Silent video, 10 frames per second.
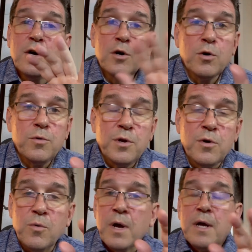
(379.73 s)
Who
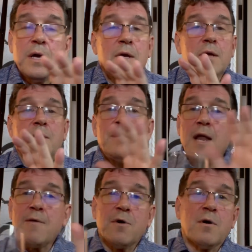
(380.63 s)
knew? You
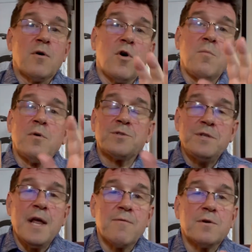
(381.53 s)
never, or almost
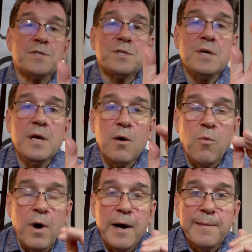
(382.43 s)
never, see a
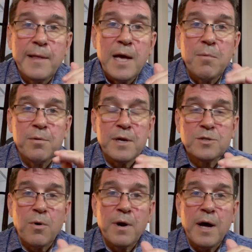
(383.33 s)
wine labeled as
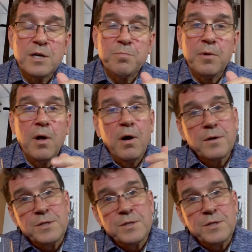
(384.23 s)
Grenache Blanc.